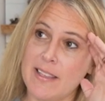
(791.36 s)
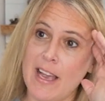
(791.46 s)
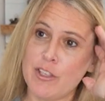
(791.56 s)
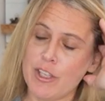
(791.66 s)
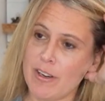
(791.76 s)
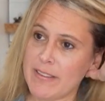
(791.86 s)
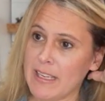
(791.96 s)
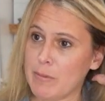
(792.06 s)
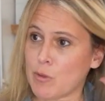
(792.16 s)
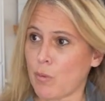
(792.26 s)
last year I
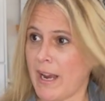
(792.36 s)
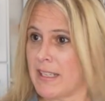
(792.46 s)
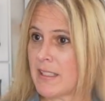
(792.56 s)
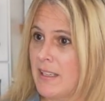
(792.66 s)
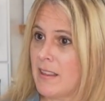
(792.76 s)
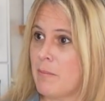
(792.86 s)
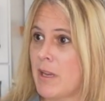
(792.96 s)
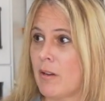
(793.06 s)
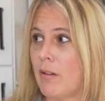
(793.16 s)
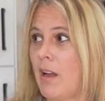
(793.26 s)
think it was right in the
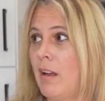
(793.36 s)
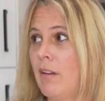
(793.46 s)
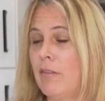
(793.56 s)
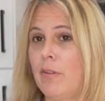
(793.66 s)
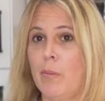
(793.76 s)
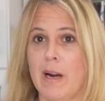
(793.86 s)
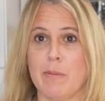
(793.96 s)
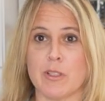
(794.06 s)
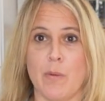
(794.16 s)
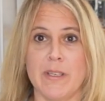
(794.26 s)
middle of when I
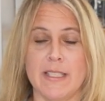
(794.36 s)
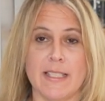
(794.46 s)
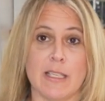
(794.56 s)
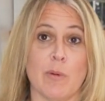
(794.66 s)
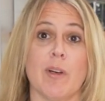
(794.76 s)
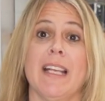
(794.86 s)
was going to Disney World,